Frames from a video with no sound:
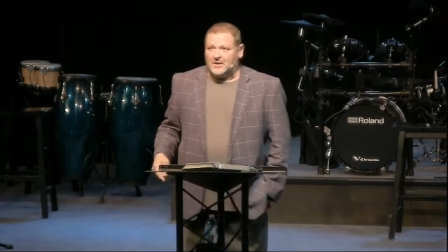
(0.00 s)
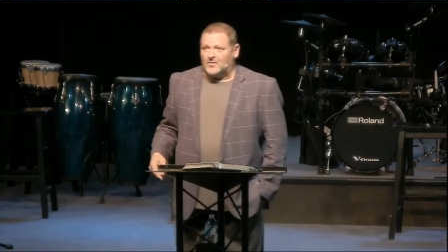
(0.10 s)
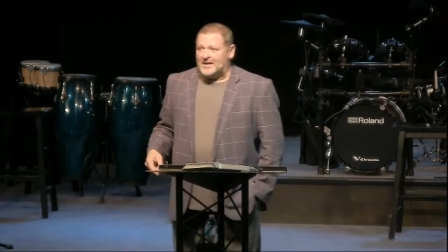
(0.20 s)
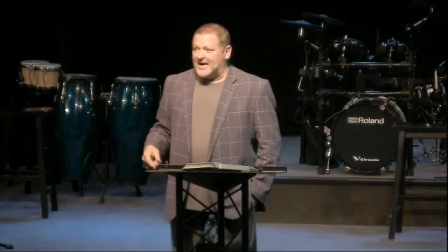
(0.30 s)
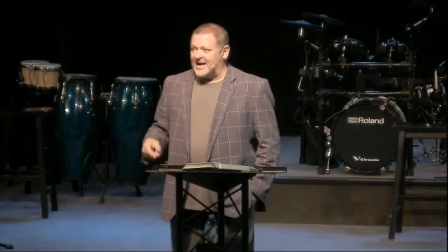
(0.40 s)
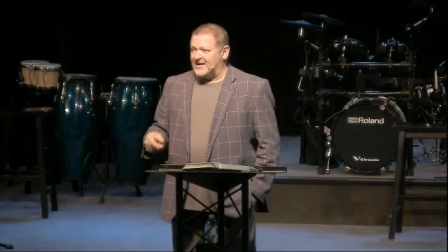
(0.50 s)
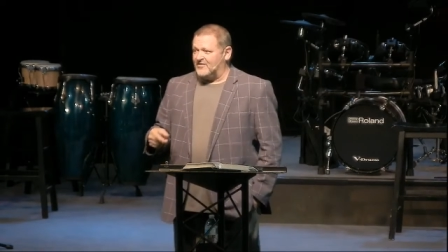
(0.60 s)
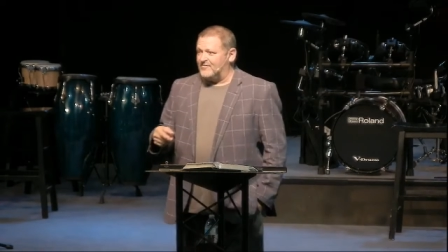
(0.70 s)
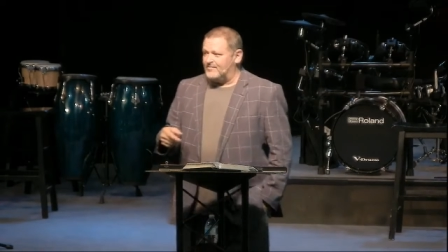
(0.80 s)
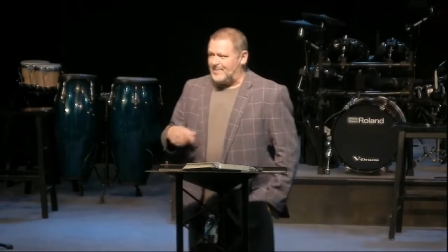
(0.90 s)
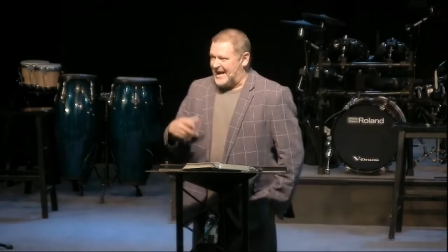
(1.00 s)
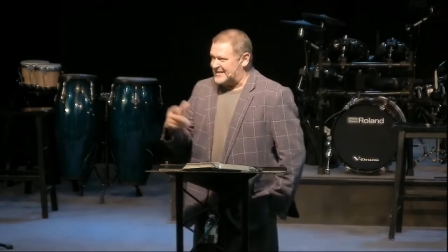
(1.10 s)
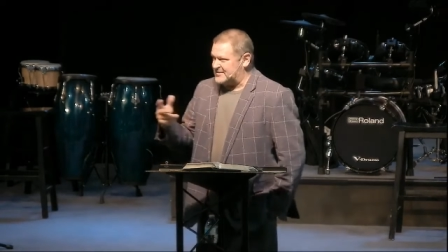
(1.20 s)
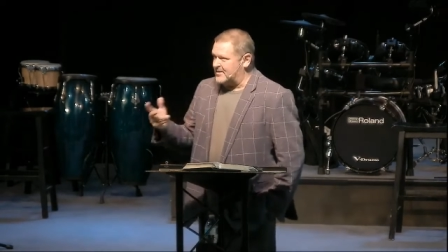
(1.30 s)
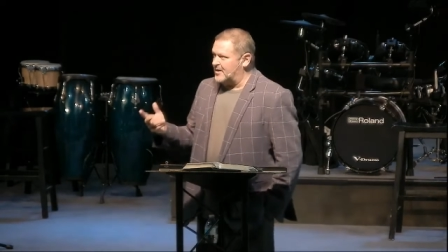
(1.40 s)
We kind of pass
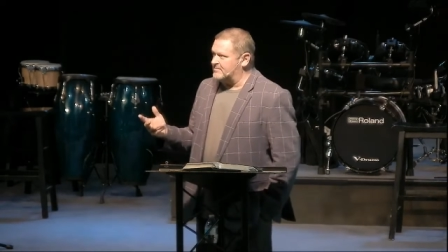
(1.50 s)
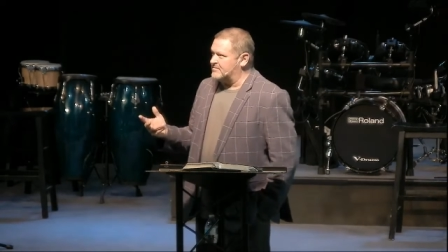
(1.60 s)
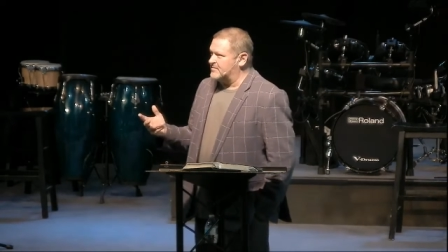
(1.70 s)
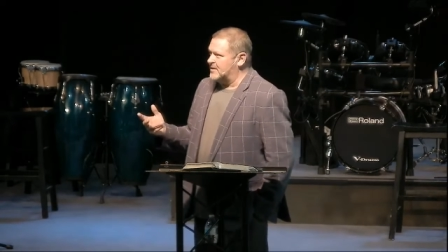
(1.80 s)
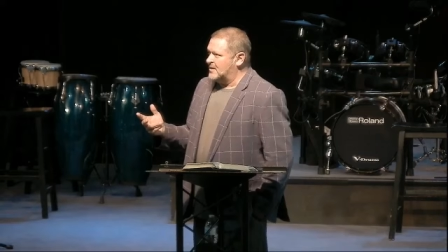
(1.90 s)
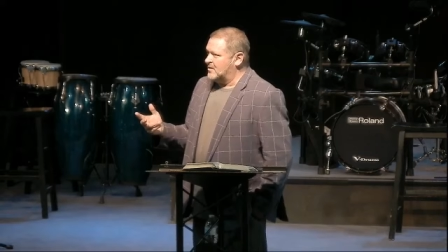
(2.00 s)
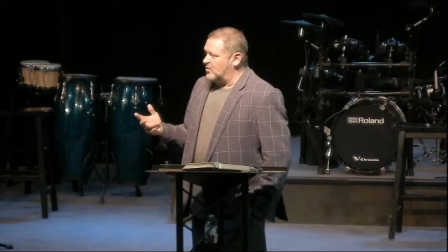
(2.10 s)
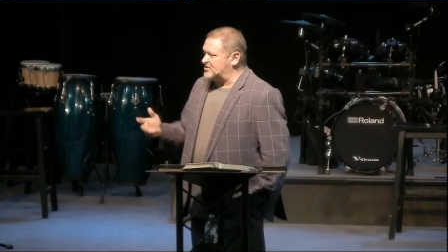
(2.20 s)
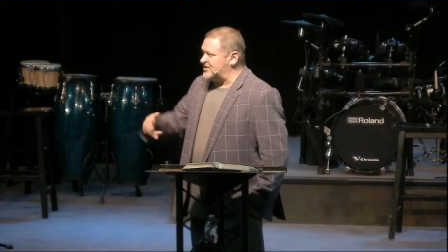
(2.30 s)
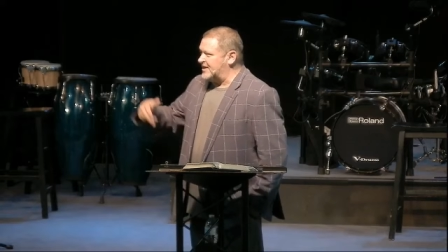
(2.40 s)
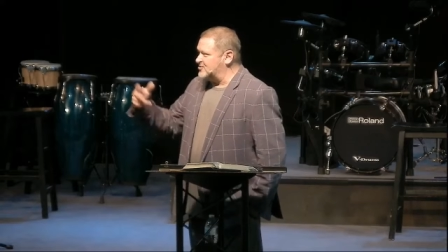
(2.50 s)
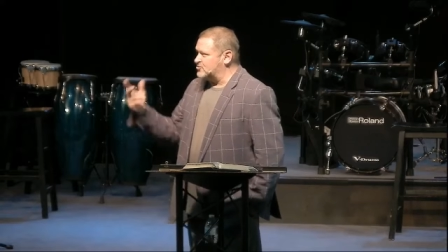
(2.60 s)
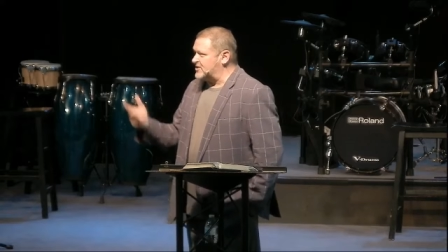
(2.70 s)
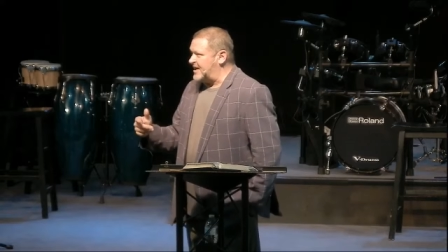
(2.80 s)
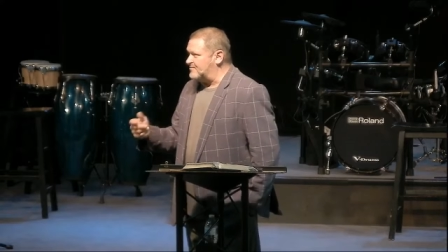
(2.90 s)
them up once the angels
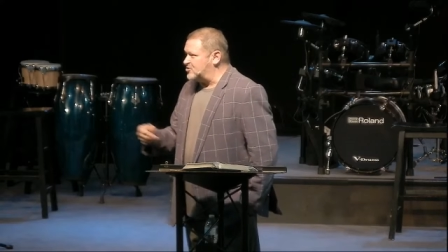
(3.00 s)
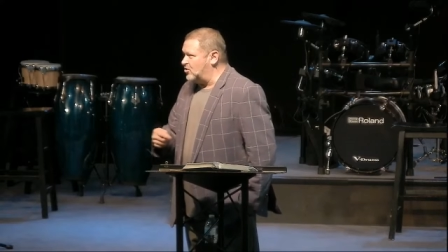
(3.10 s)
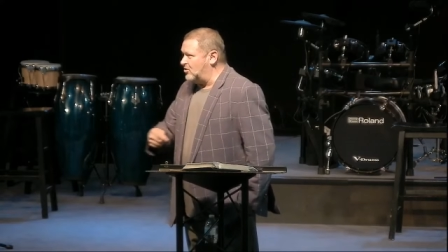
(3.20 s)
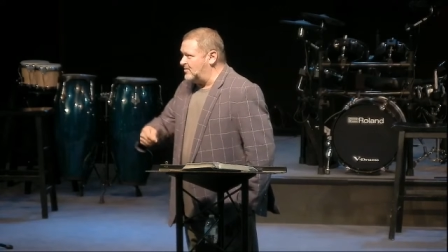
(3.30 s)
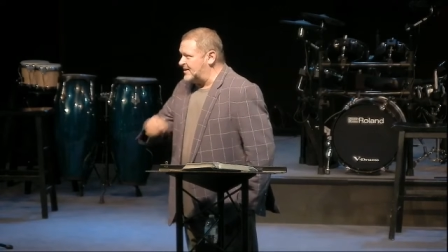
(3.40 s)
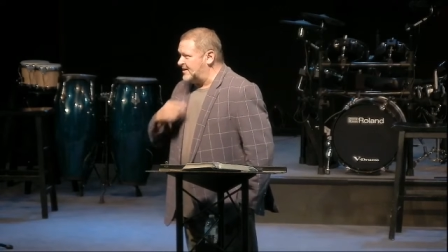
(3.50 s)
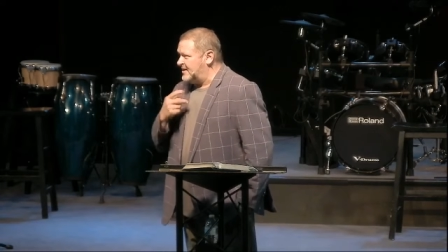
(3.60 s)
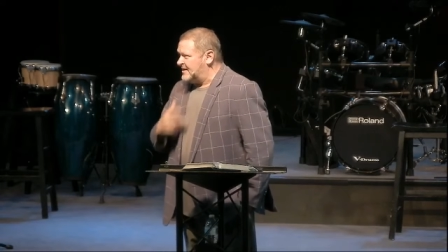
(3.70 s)
came to them and